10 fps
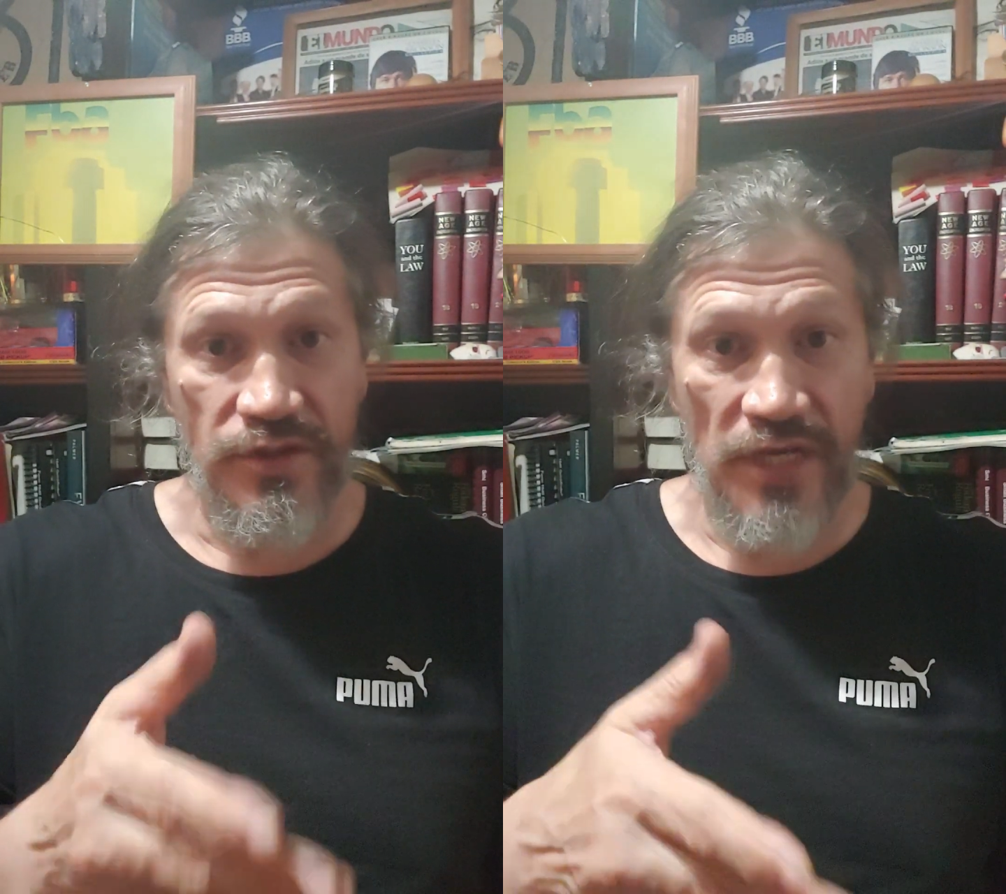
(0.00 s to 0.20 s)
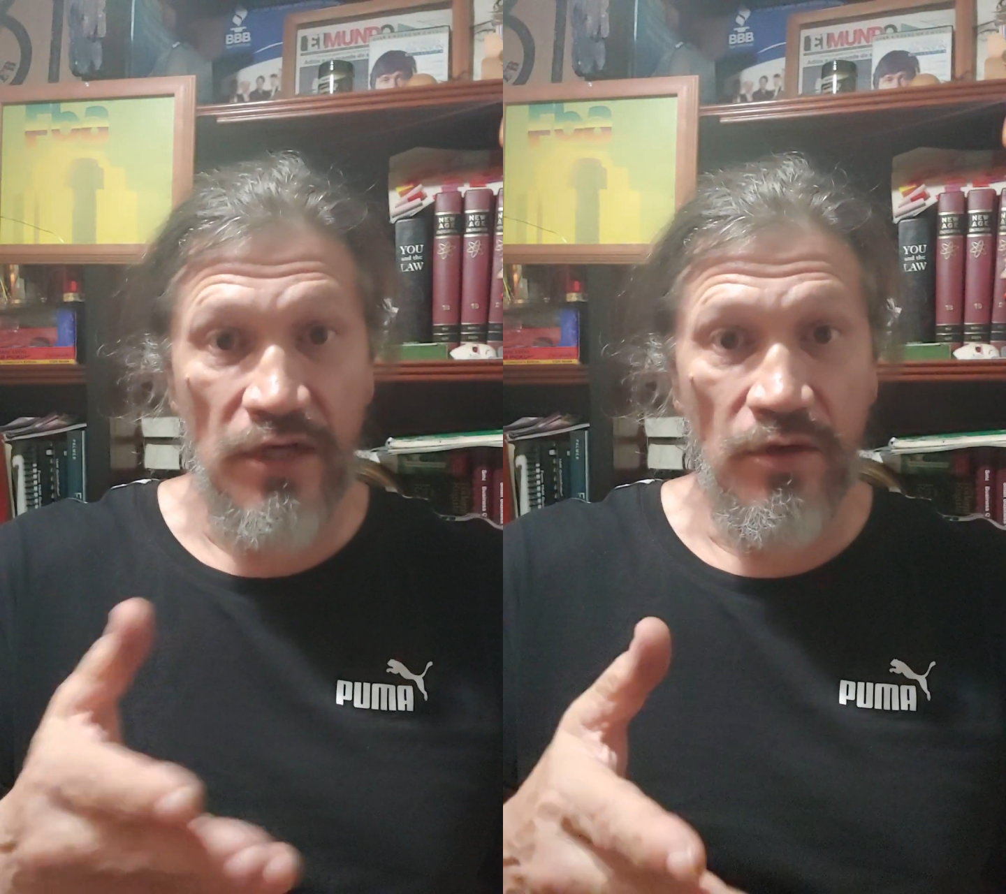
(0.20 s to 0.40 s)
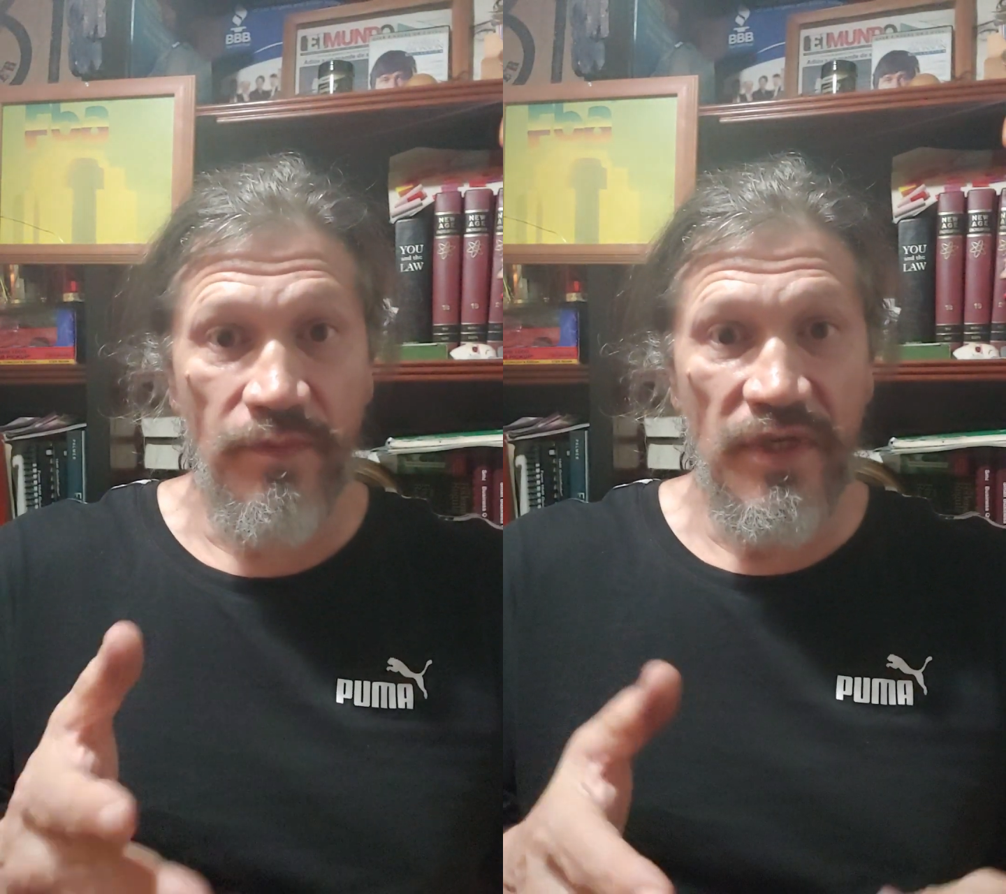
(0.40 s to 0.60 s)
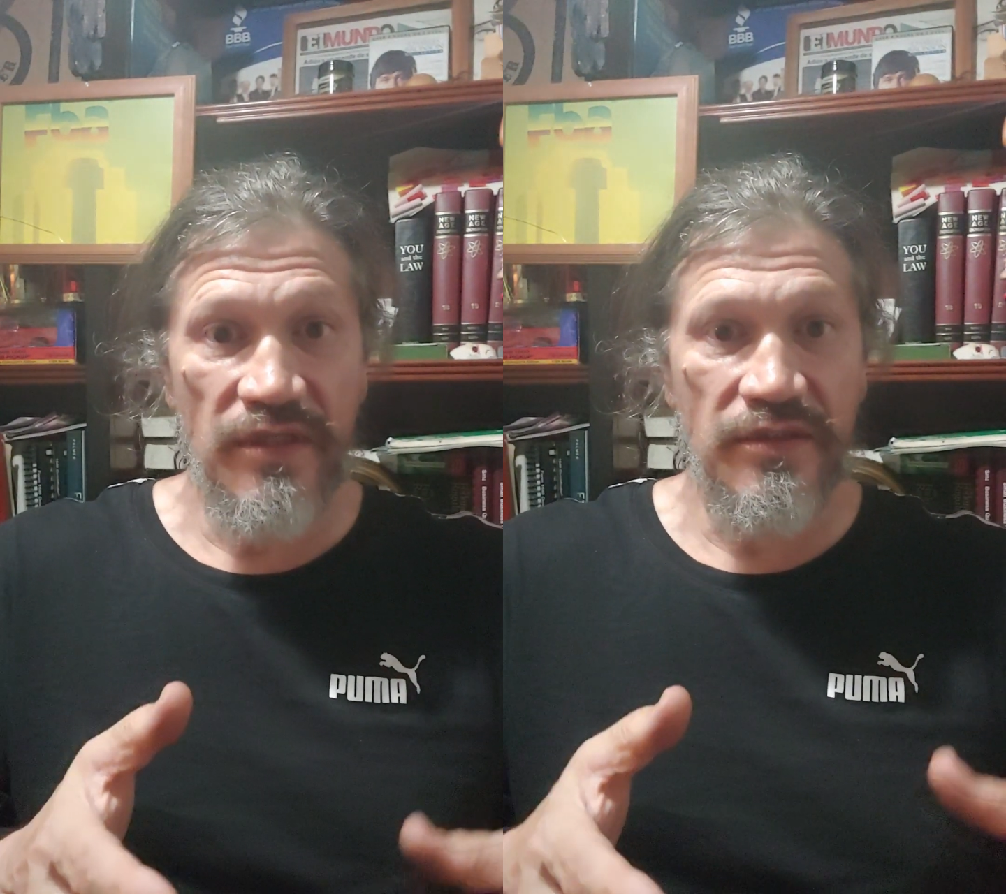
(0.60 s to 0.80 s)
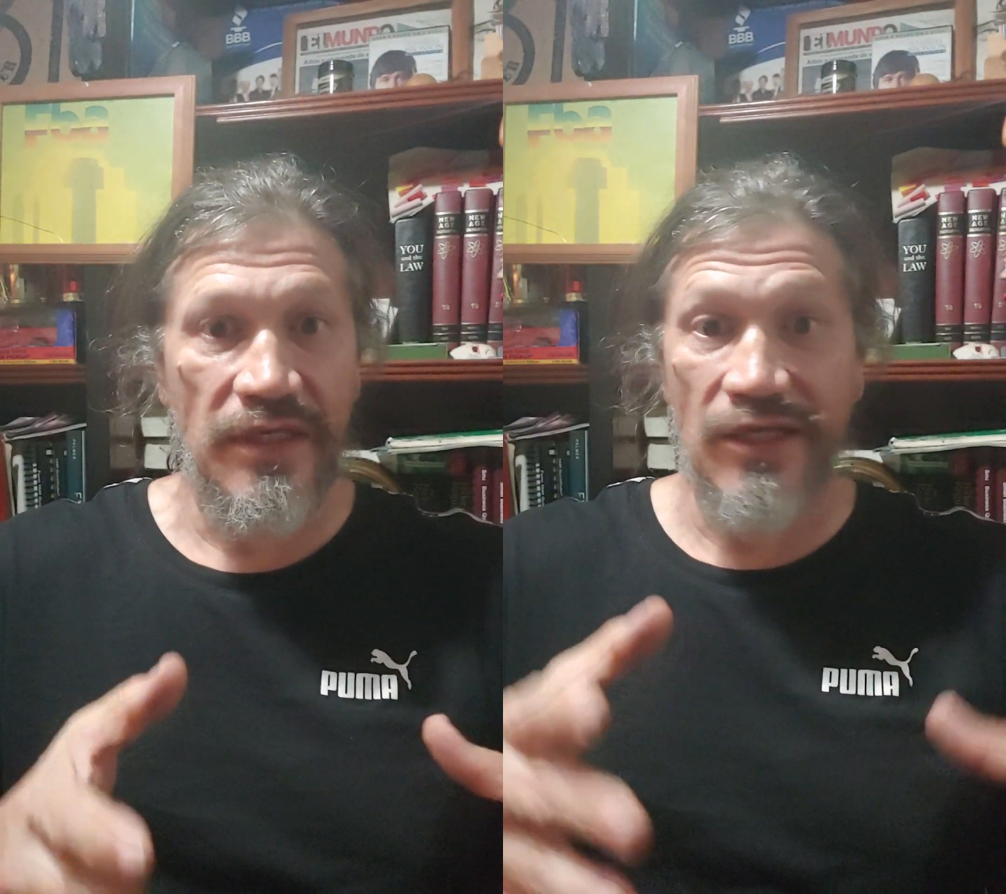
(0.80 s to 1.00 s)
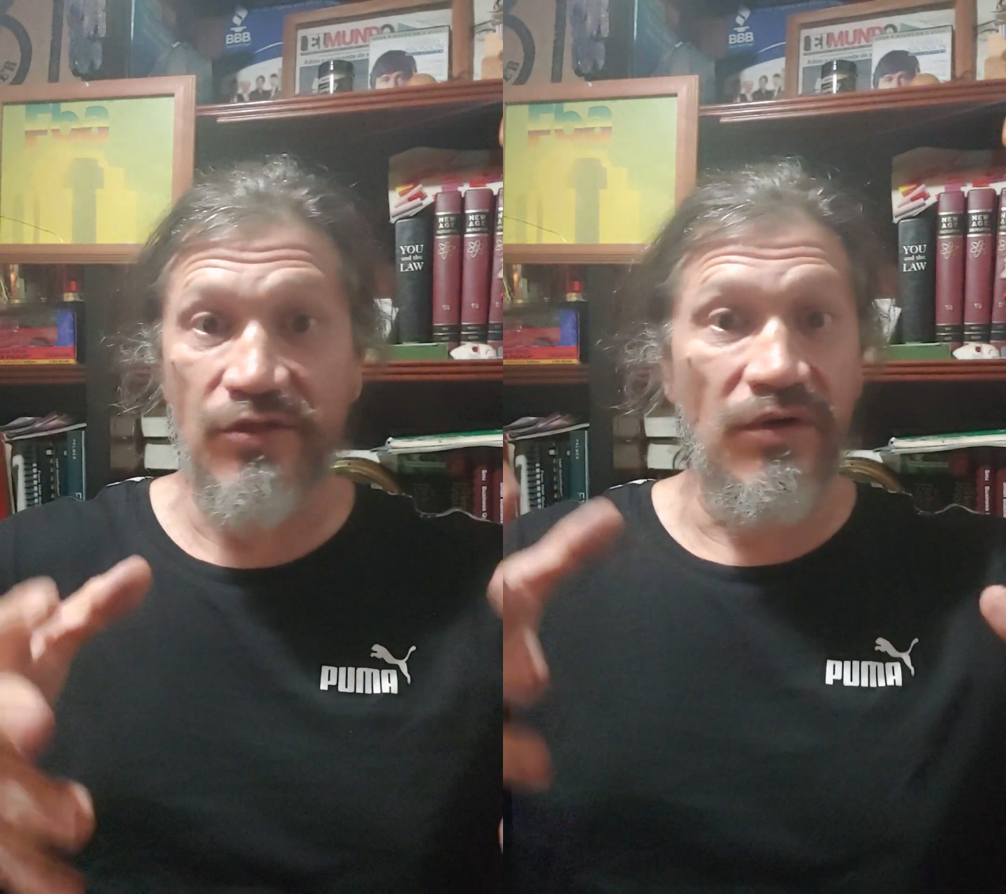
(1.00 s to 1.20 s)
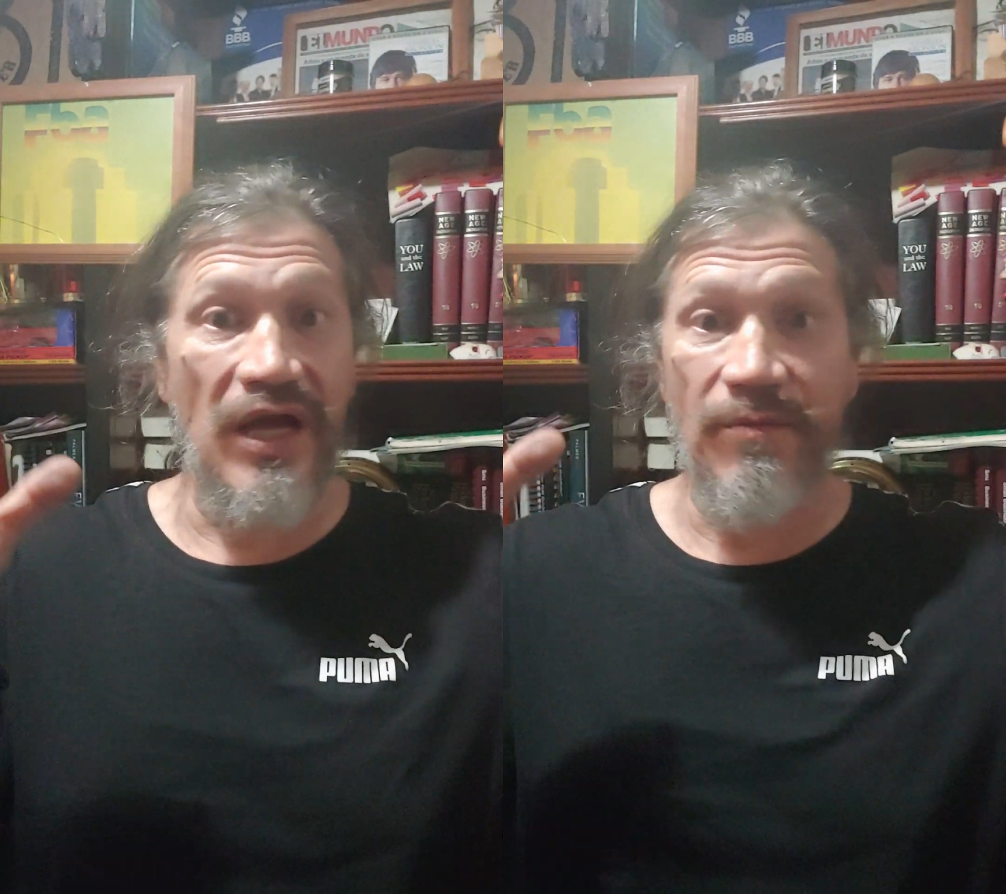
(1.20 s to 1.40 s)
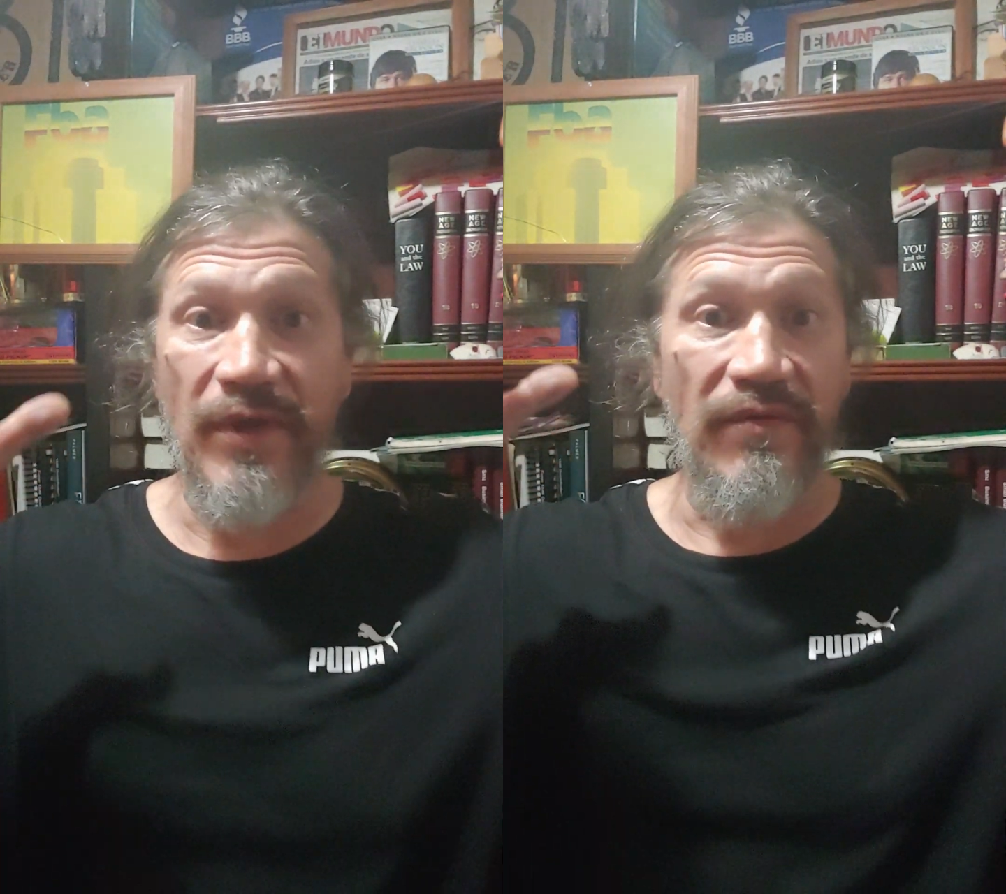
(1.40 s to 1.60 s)
Jay Lopez, they get so
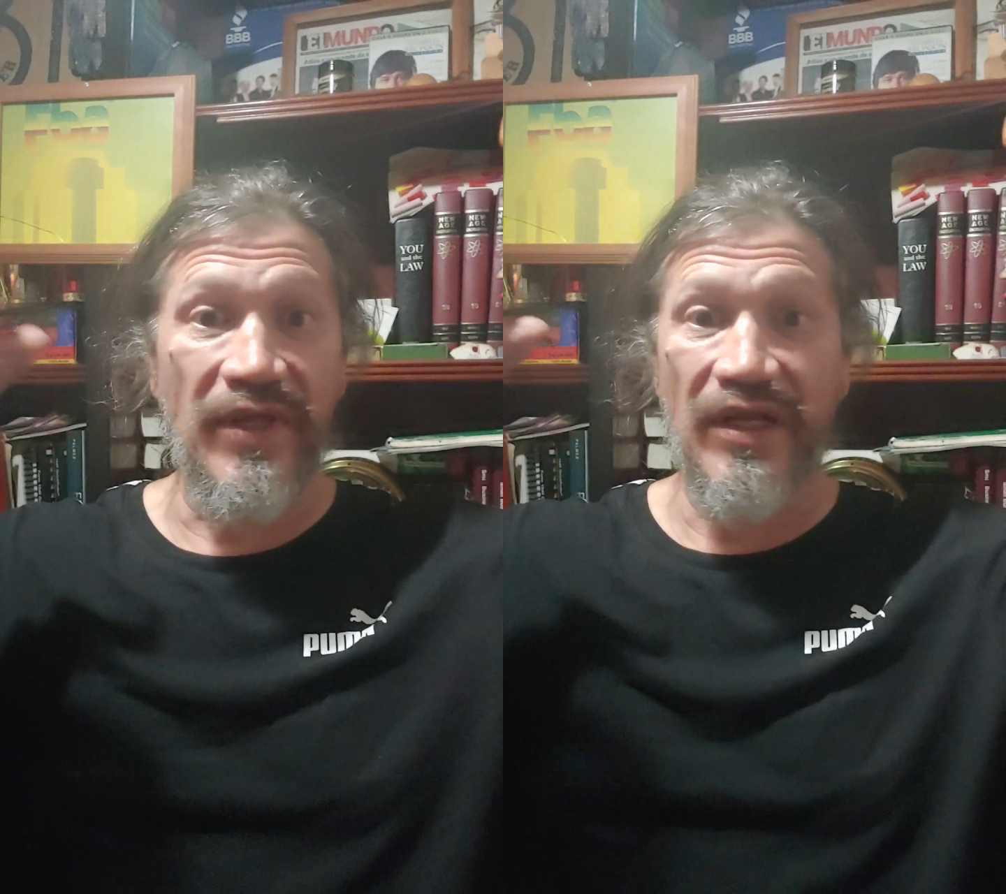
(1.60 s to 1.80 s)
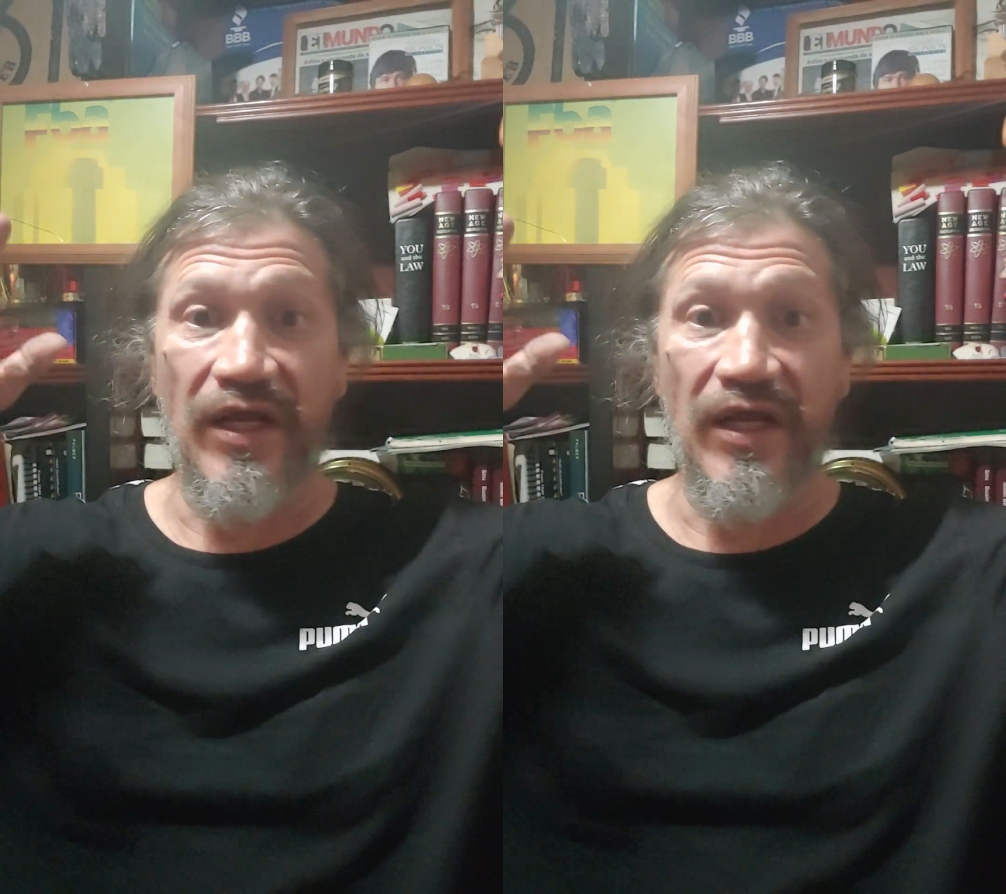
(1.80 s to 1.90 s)
happy, everything,